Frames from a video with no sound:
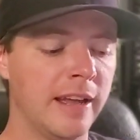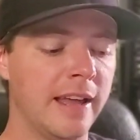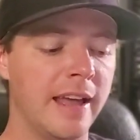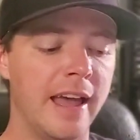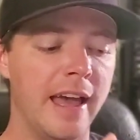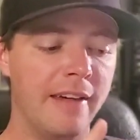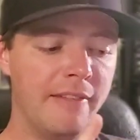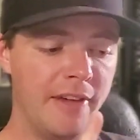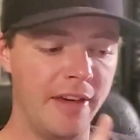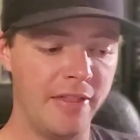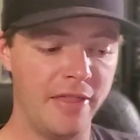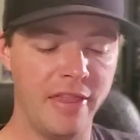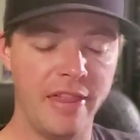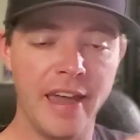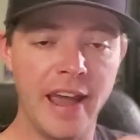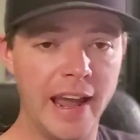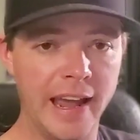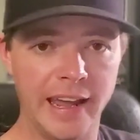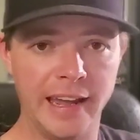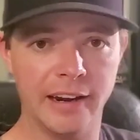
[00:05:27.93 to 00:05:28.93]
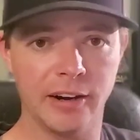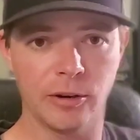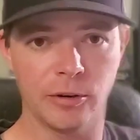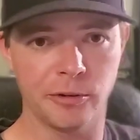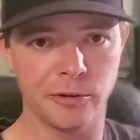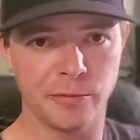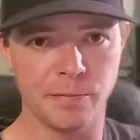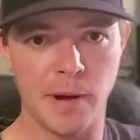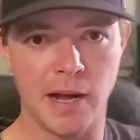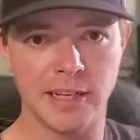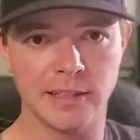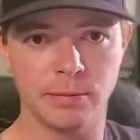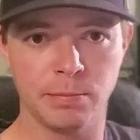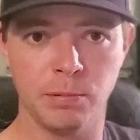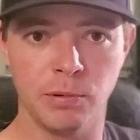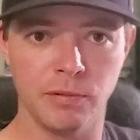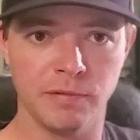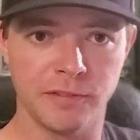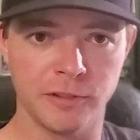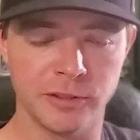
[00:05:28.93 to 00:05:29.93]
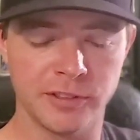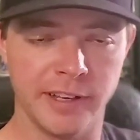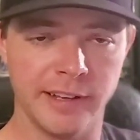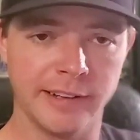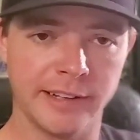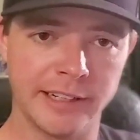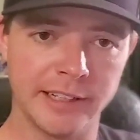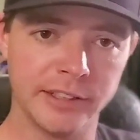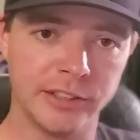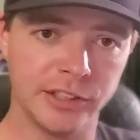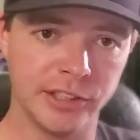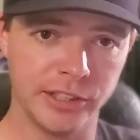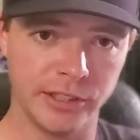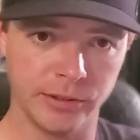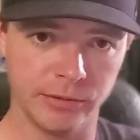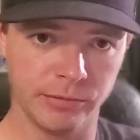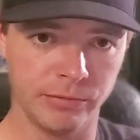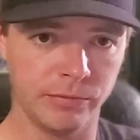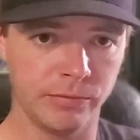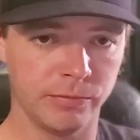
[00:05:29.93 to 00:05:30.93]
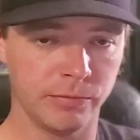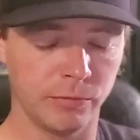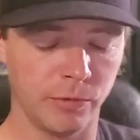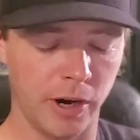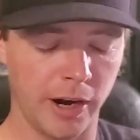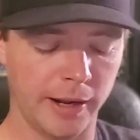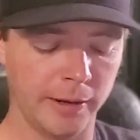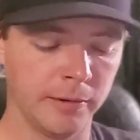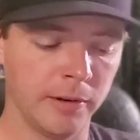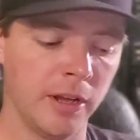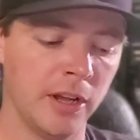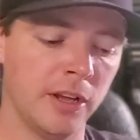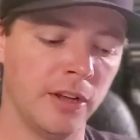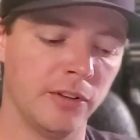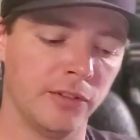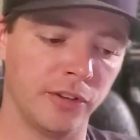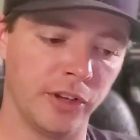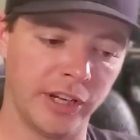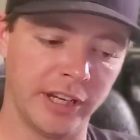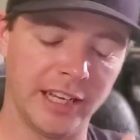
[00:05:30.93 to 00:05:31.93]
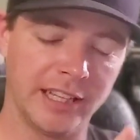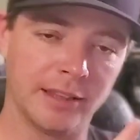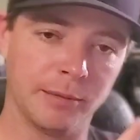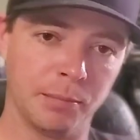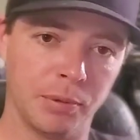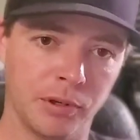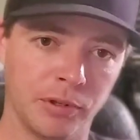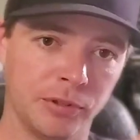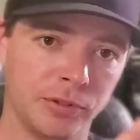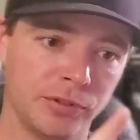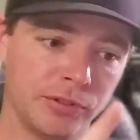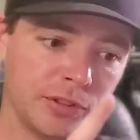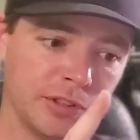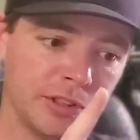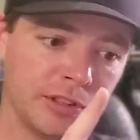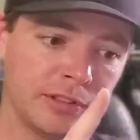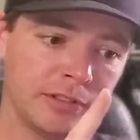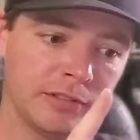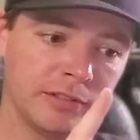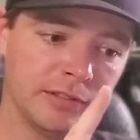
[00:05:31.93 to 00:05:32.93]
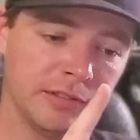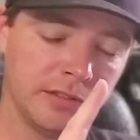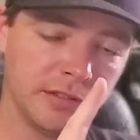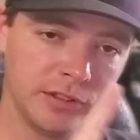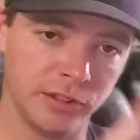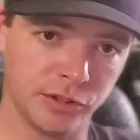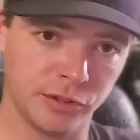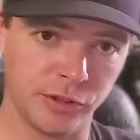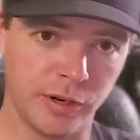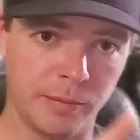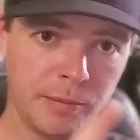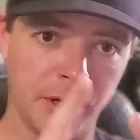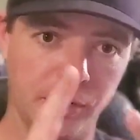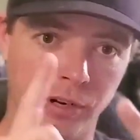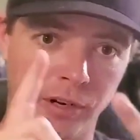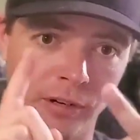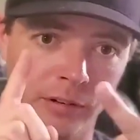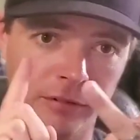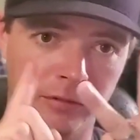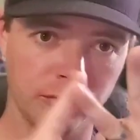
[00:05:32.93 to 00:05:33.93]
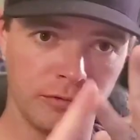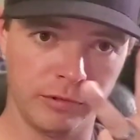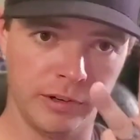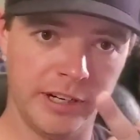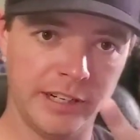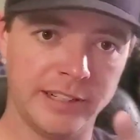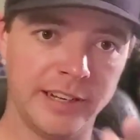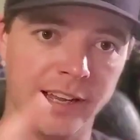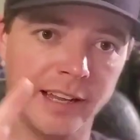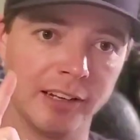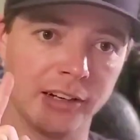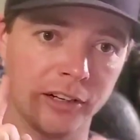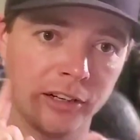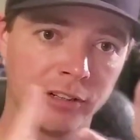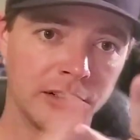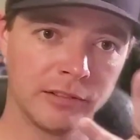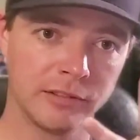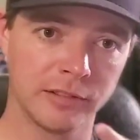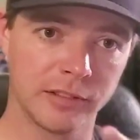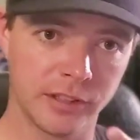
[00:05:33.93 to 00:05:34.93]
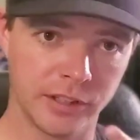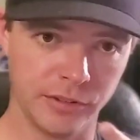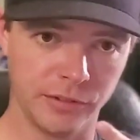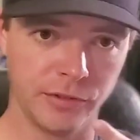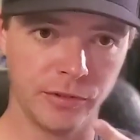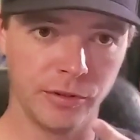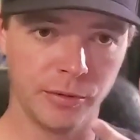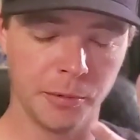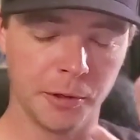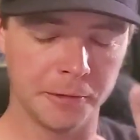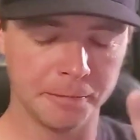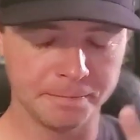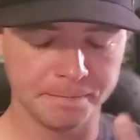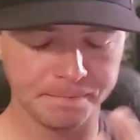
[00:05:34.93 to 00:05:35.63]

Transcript: and then they are responsible for selling it to you, right? So you got the producer, distributor, retailer, consumer.